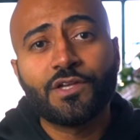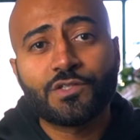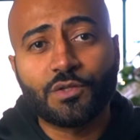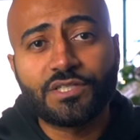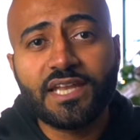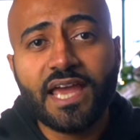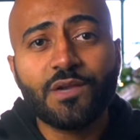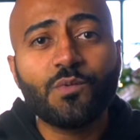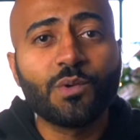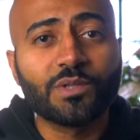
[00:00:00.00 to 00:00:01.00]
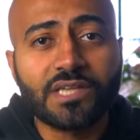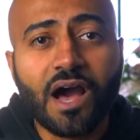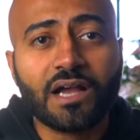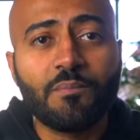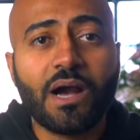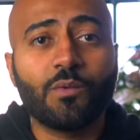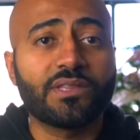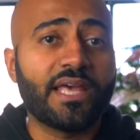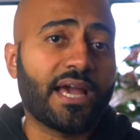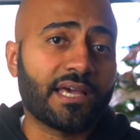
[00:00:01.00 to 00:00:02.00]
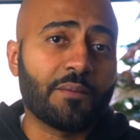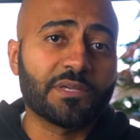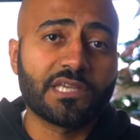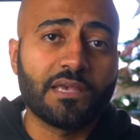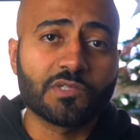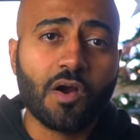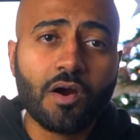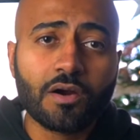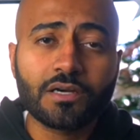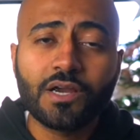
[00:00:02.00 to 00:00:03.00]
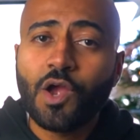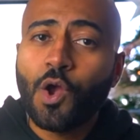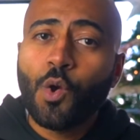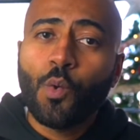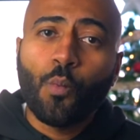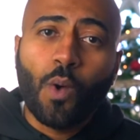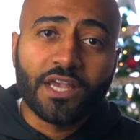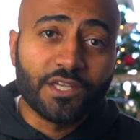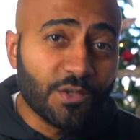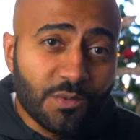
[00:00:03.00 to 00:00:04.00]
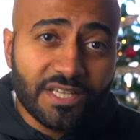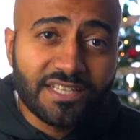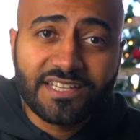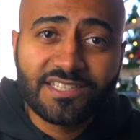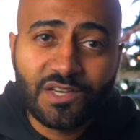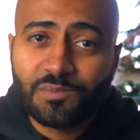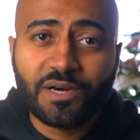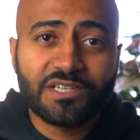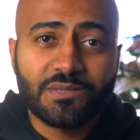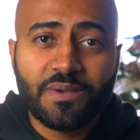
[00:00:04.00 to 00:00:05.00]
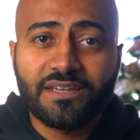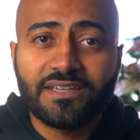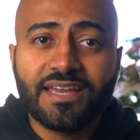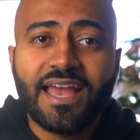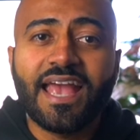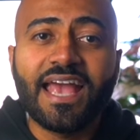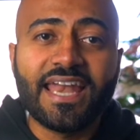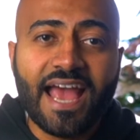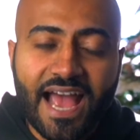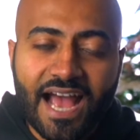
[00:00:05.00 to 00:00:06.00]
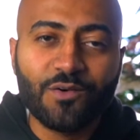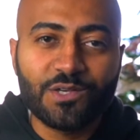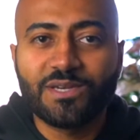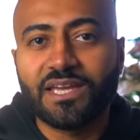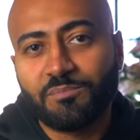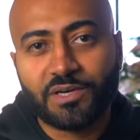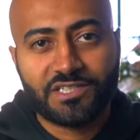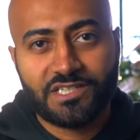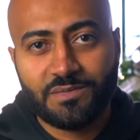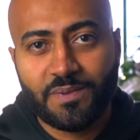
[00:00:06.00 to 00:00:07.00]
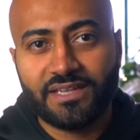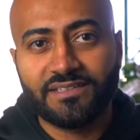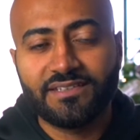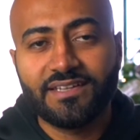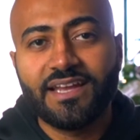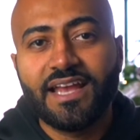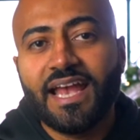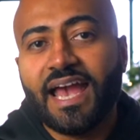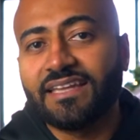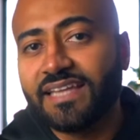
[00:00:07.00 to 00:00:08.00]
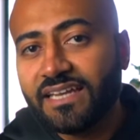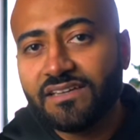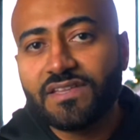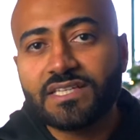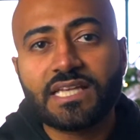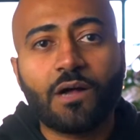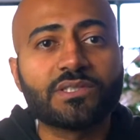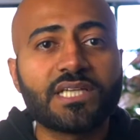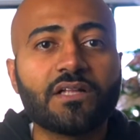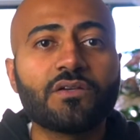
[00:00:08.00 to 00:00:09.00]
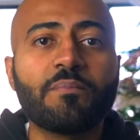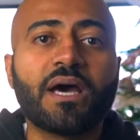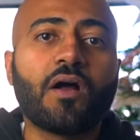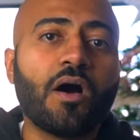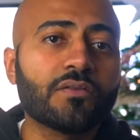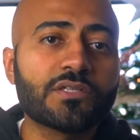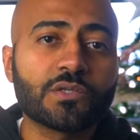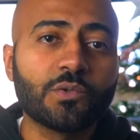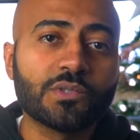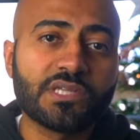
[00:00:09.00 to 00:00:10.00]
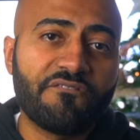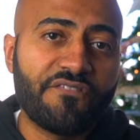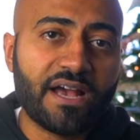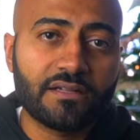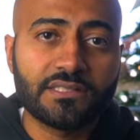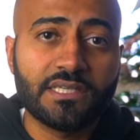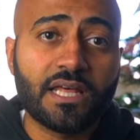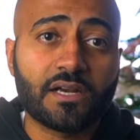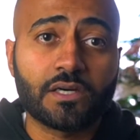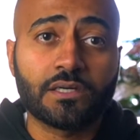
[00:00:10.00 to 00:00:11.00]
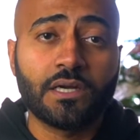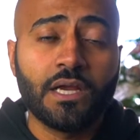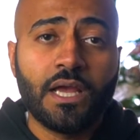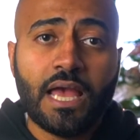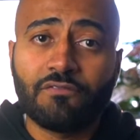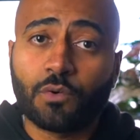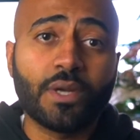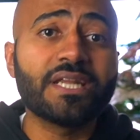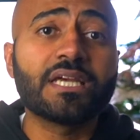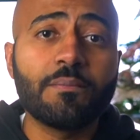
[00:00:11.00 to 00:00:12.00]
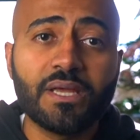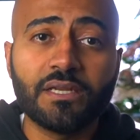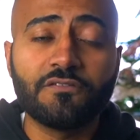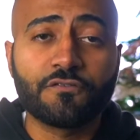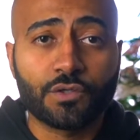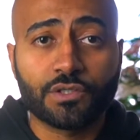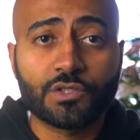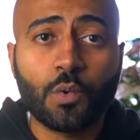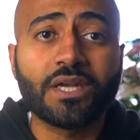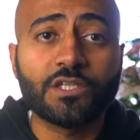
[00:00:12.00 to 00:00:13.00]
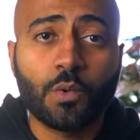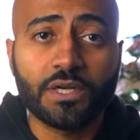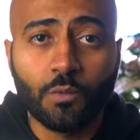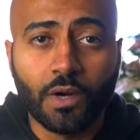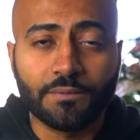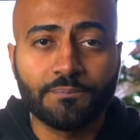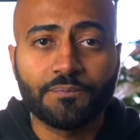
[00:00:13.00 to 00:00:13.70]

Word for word: So today we will talk about what the economics games are, why you need to consider participating, and how you can participate. At the end of this, I will tell you about all the schools and faculty that are have already committed for 2021.